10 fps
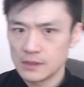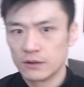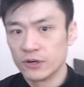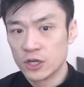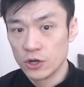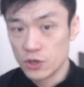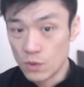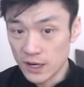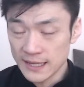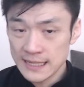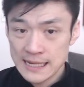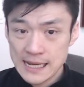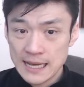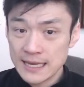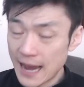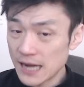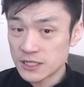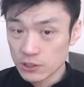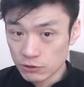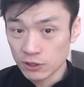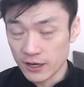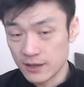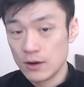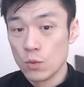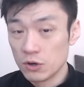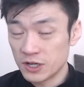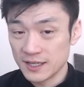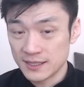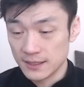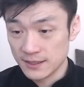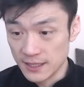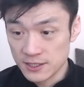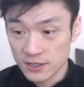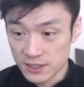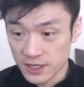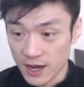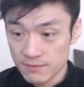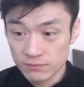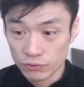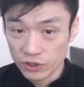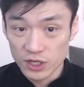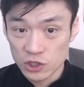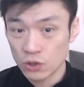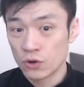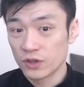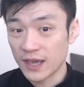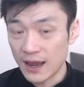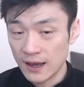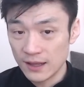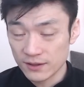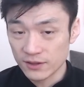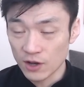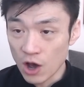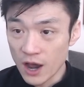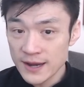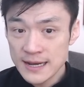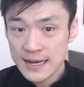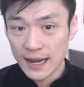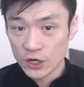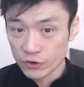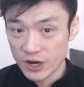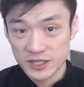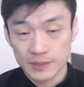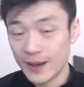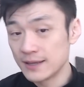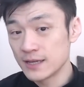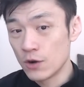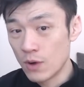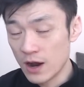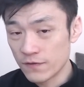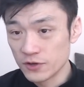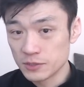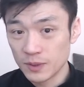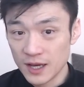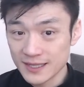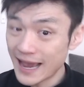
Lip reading: Rico Ioane. He actually looked like a world-class center this game. Really took on the line and created space out wide for his players.